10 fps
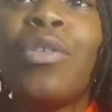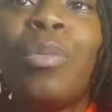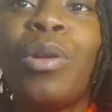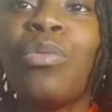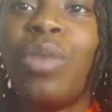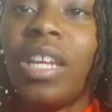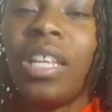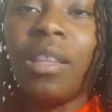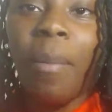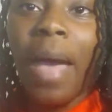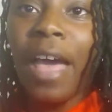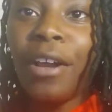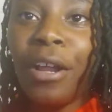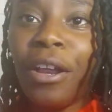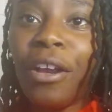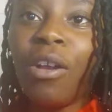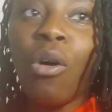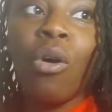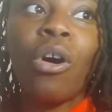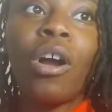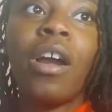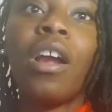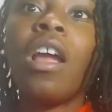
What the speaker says: you been reading the pattern, or